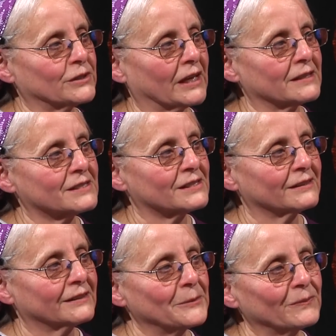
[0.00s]
her
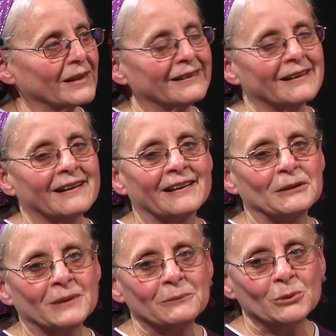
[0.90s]
dust." Mm-hmm.
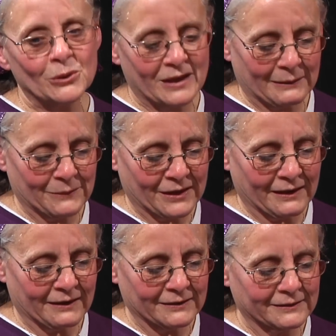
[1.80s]
And the people who come
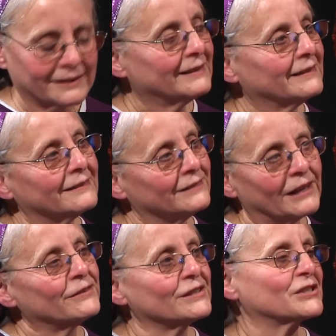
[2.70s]
there
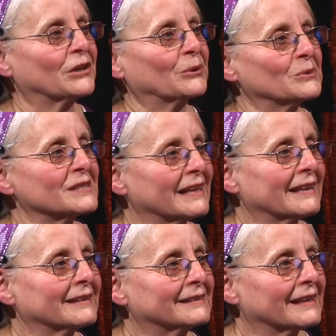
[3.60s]
love the stones
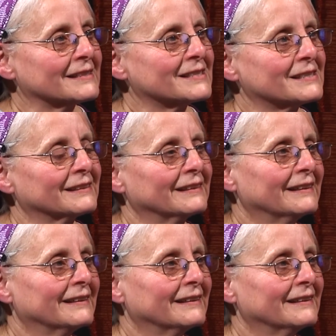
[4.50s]
and the dust,